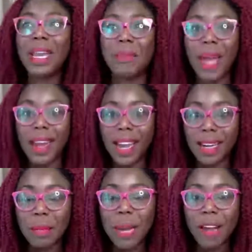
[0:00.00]
depending
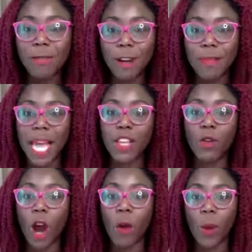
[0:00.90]
on the platform that you are